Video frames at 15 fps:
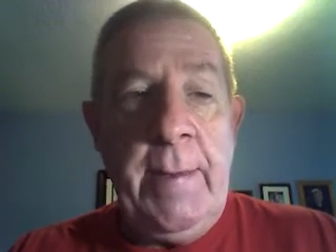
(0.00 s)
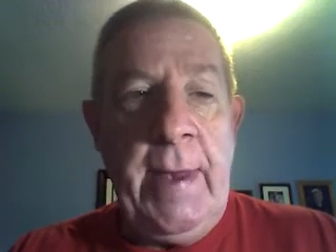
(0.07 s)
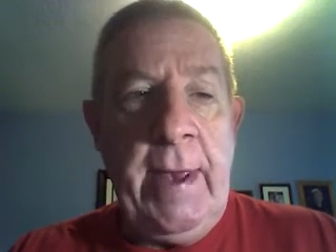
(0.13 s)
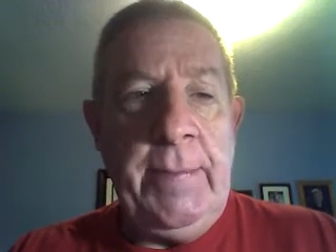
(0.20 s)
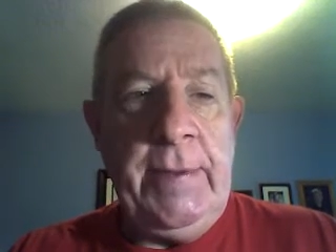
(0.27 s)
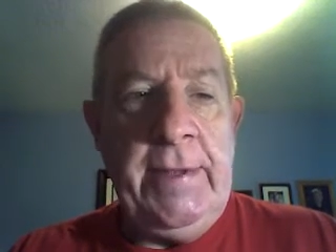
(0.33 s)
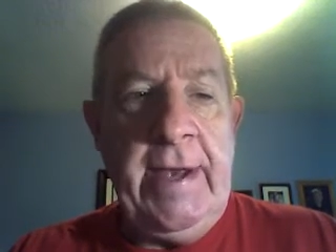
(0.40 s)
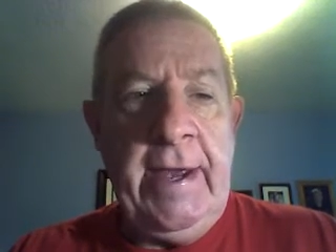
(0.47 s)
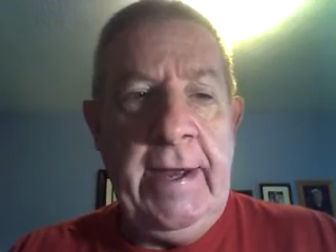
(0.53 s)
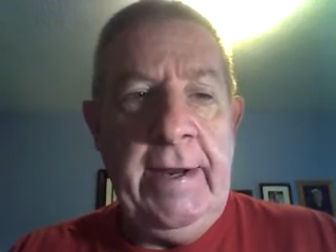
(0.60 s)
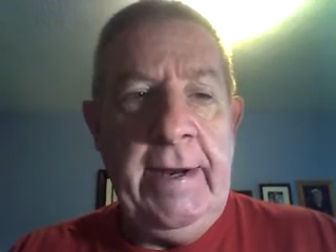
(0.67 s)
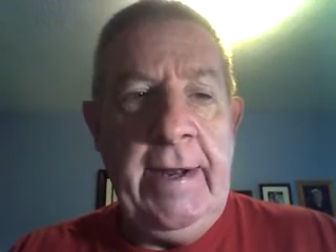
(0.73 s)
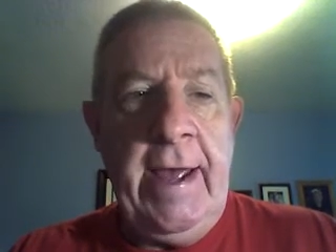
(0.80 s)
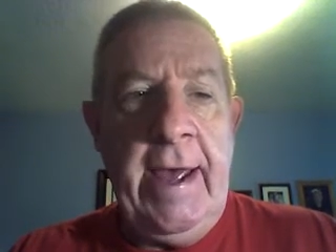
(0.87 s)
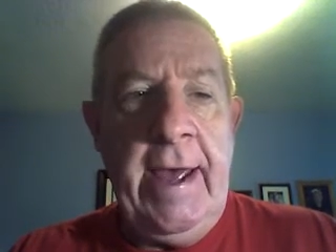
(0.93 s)

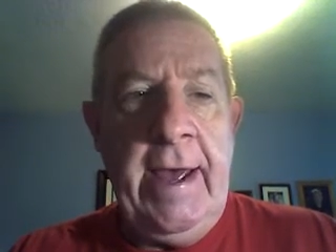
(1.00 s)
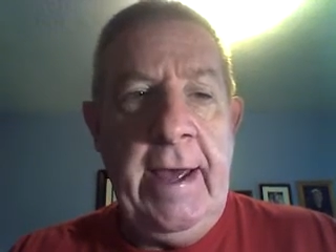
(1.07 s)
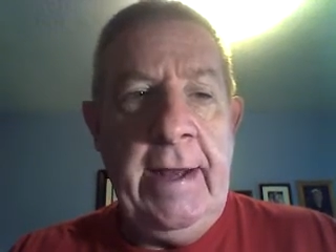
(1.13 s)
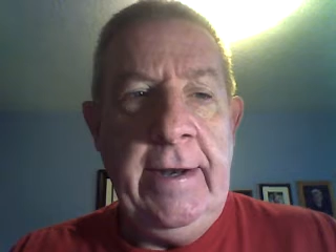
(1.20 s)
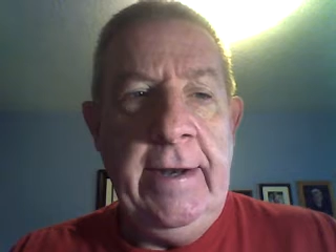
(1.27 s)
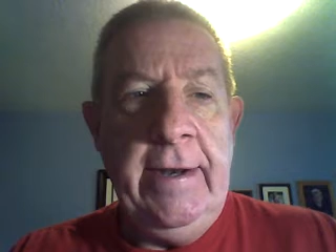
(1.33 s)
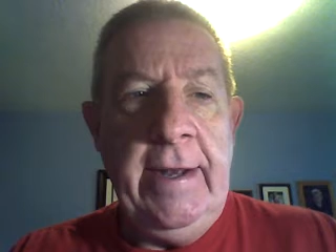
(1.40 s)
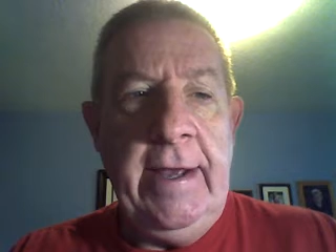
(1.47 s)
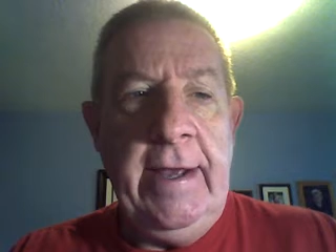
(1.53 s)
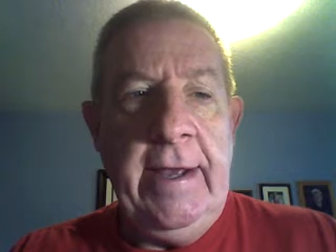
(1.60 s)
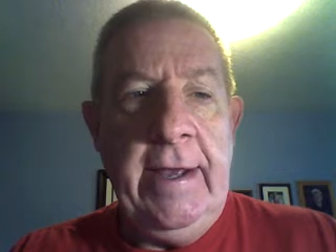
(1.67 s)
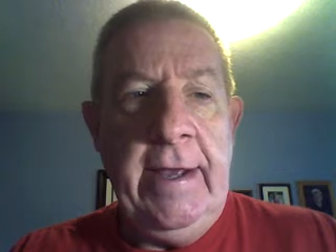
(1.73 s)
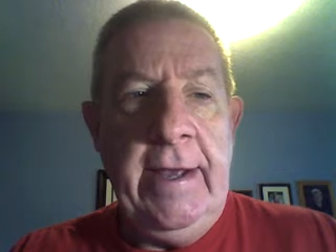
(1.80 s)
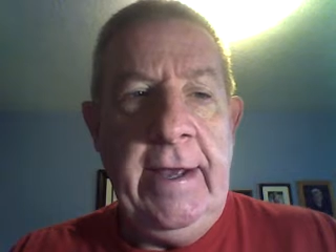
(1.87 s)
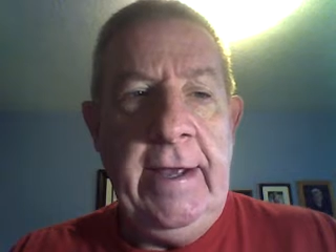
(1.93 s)
amputated, and
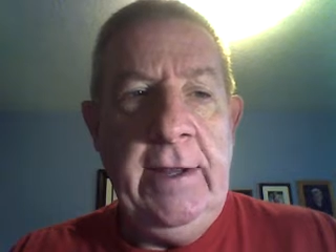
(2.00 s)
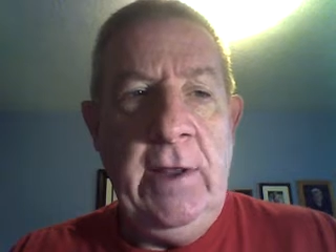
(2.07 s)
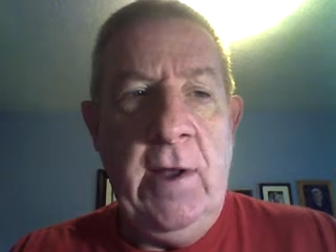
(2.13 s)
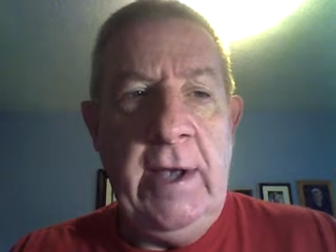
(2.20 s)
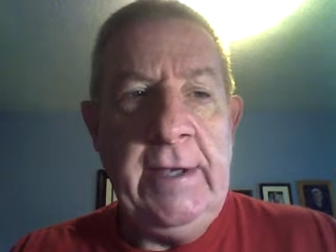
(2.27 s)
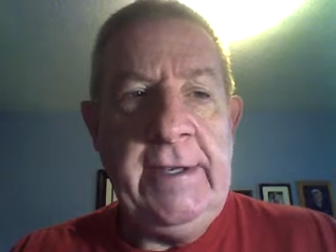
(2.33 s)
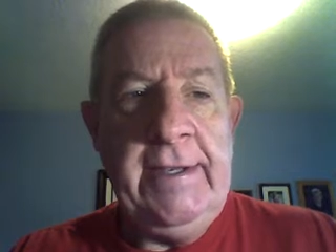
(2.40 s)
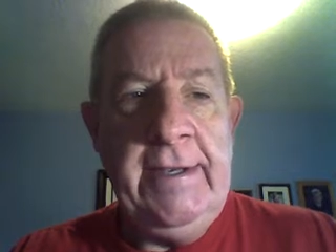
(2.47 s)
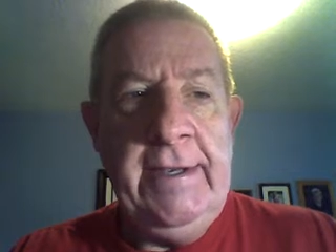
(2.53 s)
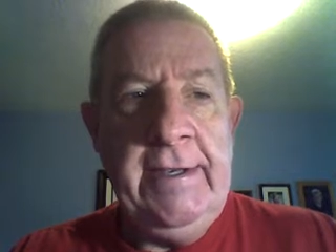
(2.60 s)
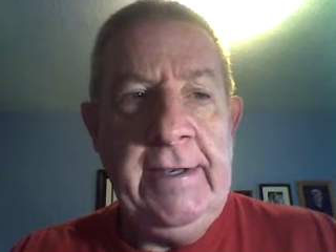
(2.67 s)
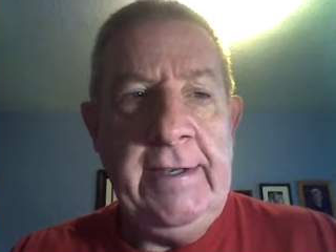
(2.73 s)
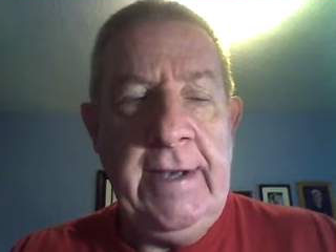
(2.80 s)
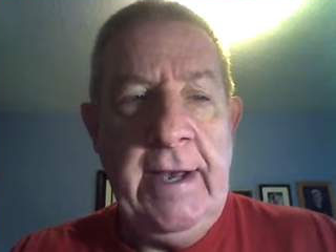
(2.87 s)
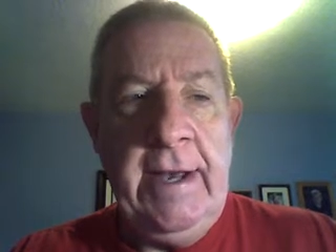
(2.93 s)
he lost
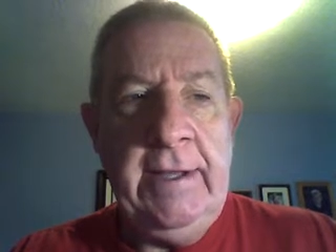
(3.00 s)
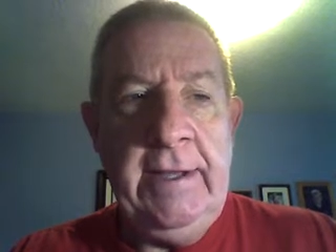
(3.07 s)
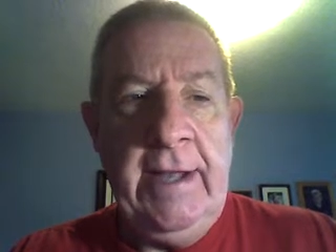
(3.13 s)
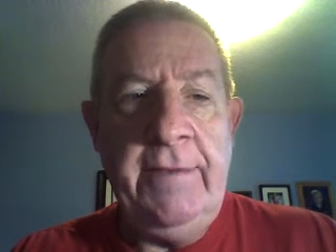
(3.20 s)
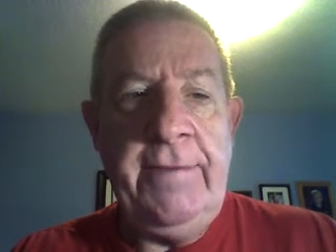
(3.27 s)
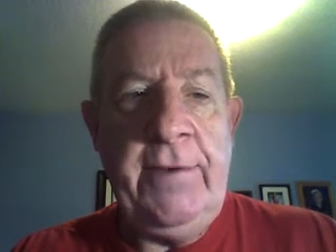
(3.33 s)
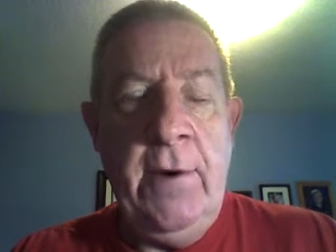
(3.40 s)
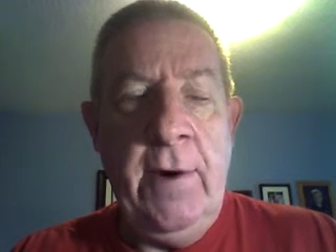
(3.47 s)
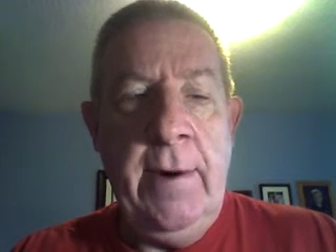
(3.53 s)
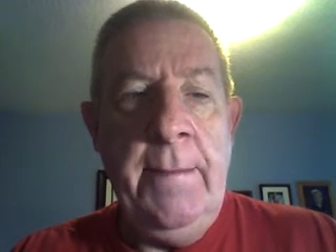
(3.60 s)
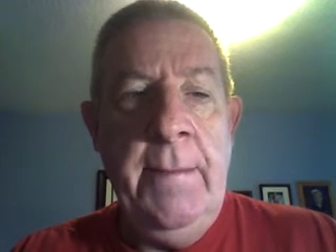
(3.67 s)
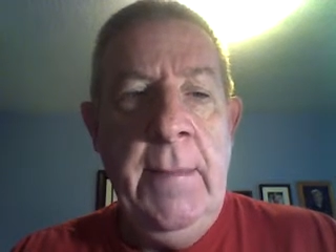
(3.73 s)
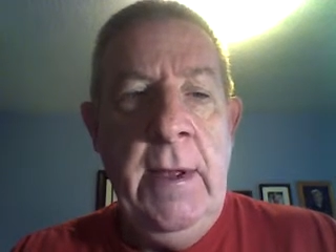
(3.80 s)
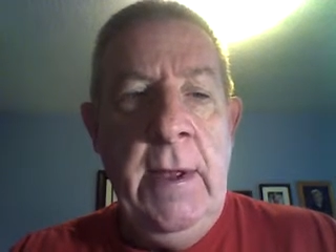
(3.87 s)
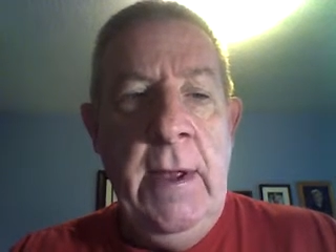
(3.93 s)
his left
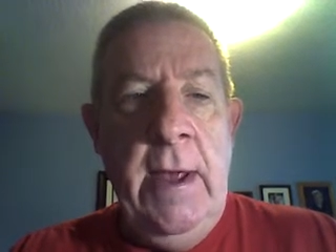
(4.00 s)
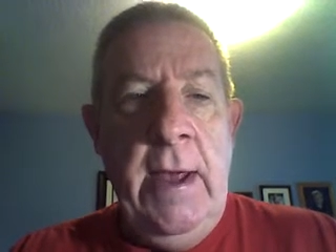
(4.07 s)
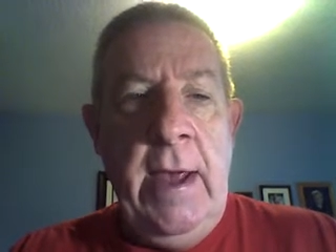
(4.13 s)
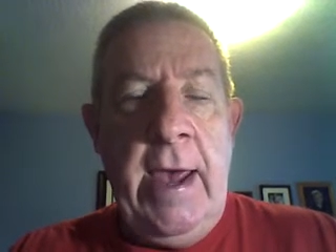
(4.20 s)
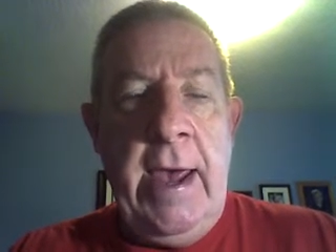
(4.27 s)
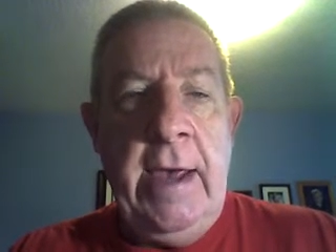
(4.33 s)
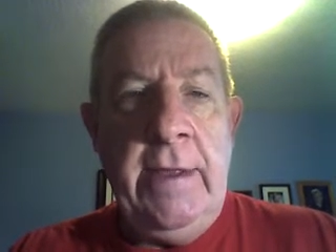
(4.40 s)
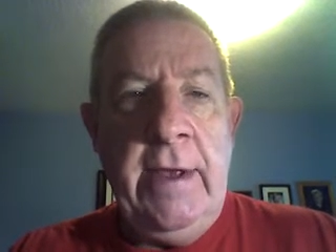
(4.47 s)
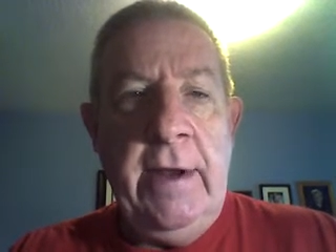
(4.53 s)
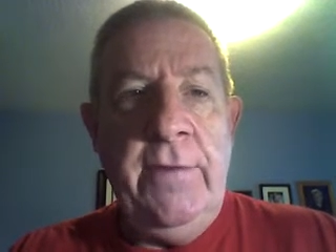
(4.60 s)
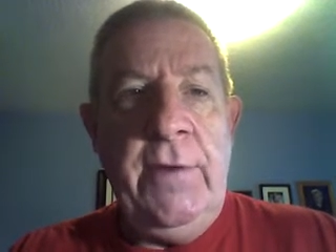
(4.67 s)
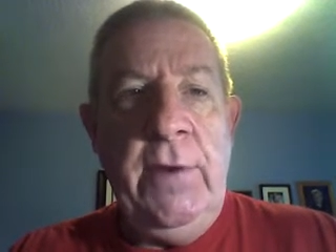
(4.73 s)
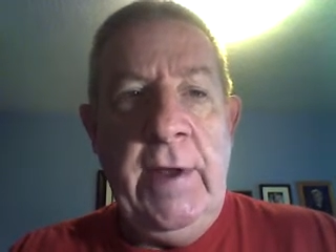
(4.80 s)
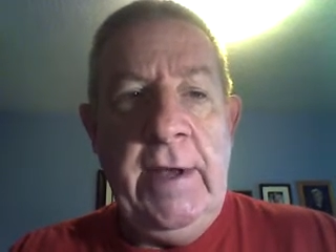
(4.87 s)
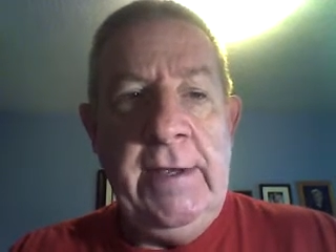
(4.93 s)
arm, and then a
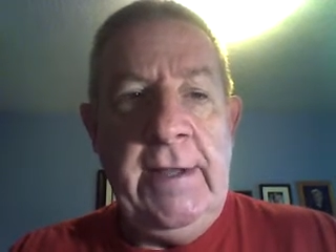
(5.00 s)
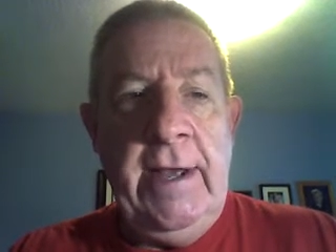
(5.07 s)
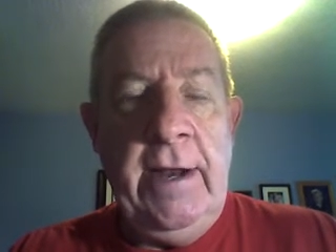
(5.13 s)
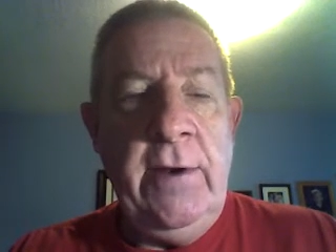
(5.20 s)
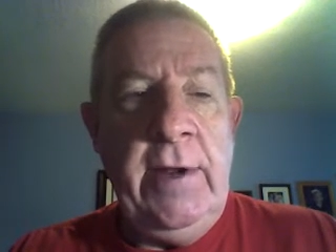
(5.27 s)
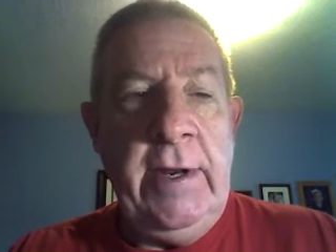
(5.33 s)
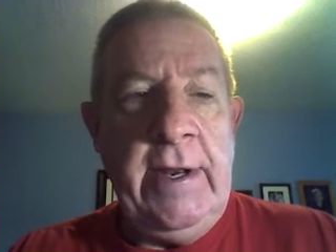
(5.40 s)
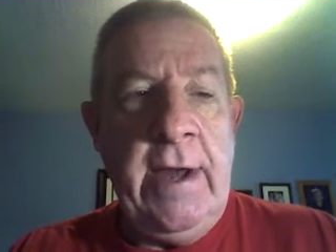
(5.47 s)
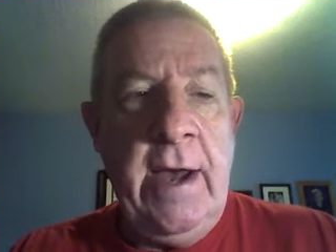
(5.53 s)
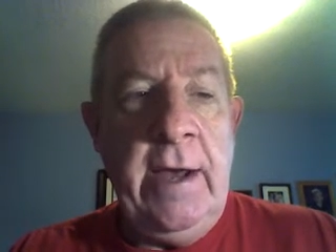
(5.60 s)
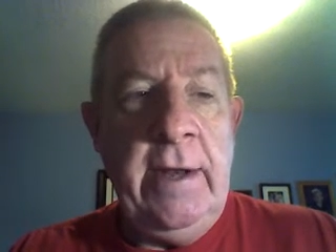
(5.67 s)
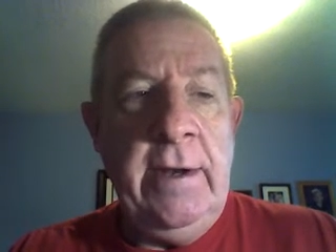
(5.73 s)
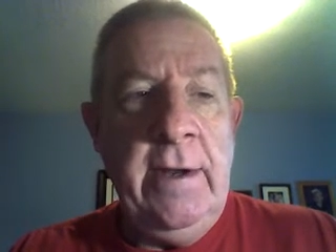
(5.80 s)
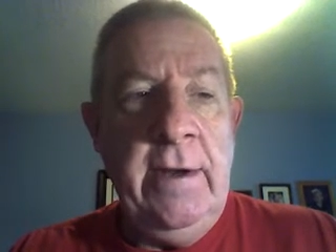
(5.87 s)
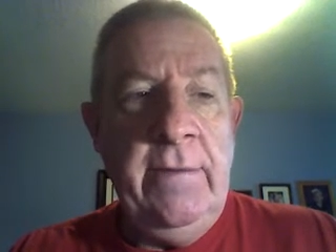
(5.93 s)
few days later he
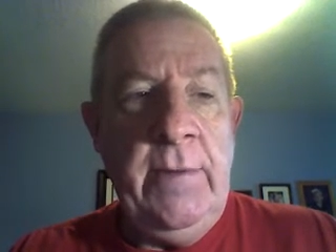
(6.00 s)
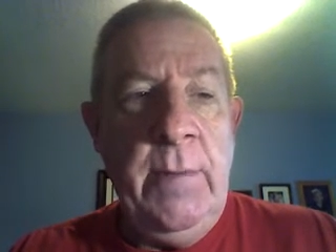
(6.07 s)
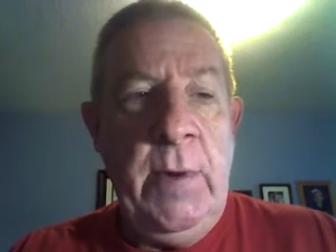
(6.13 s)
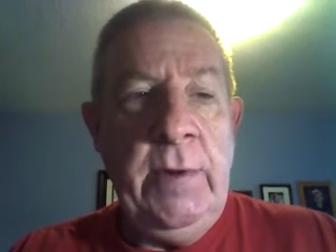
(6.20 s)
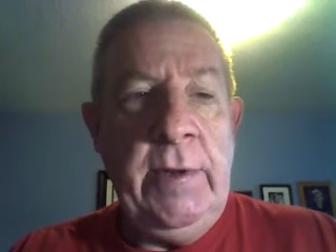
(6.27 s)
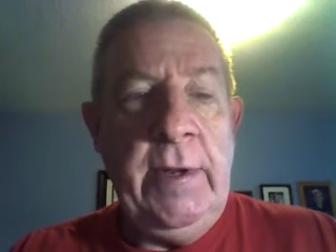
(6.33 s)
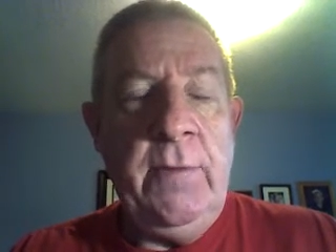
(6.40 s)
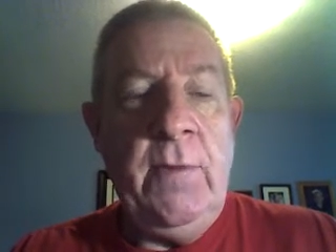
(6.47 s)
died of pneumonia.